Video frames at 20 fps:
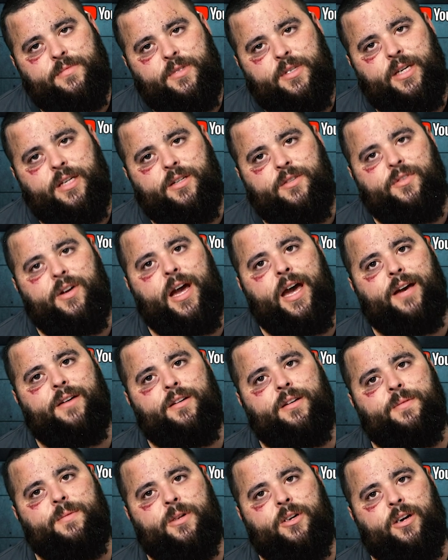Thank you for
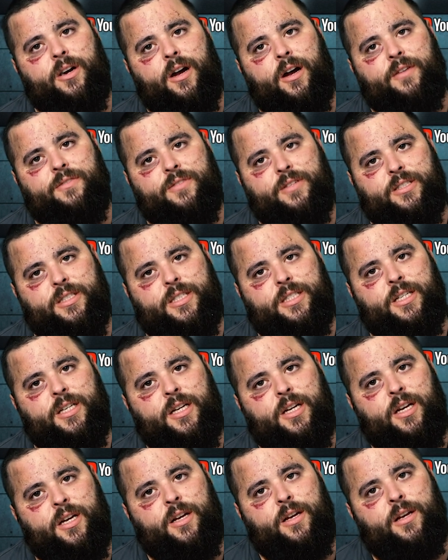having me in your office.
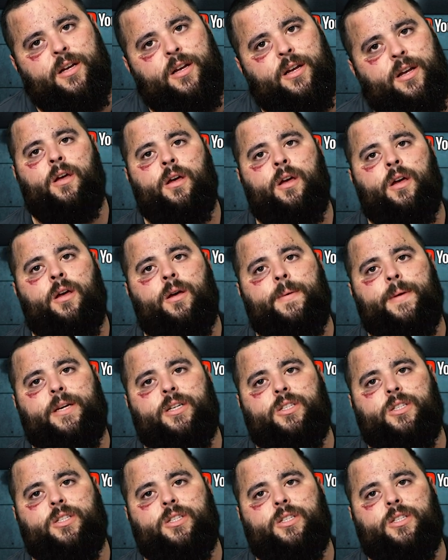Make